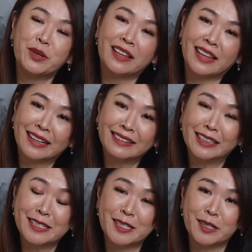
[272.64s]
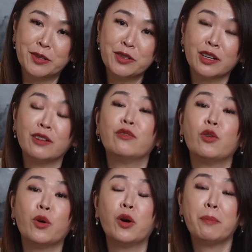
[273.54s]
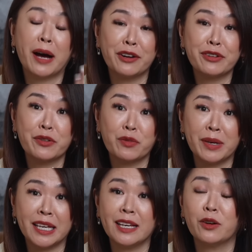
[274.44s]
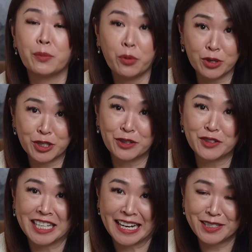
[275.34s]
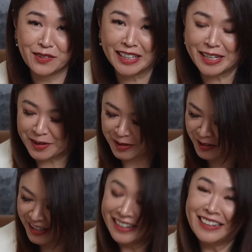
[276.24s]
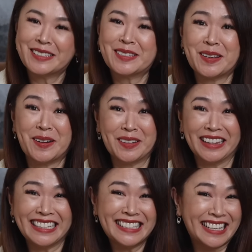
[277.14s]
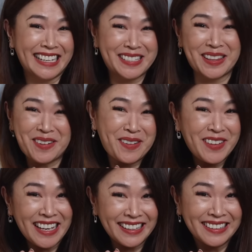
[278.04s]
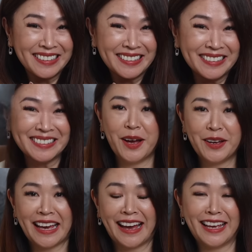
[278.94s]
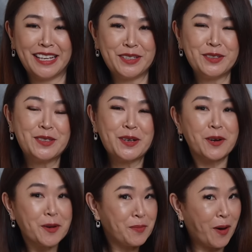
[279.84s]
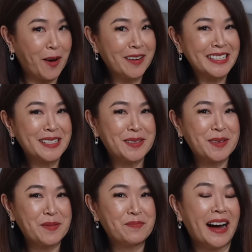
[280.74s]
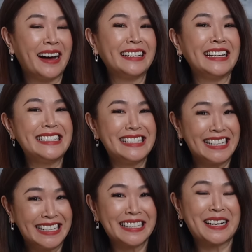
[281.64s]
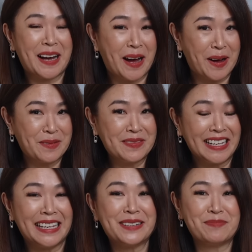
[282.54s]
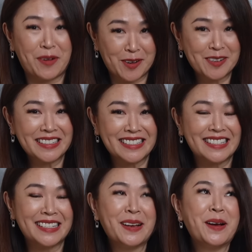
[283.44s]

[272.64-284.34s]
want to thank LILYSILK for partnering with me on a portion of today's video. So let's get to the reveal. Okay, you saw a box, but it didn't come in a box.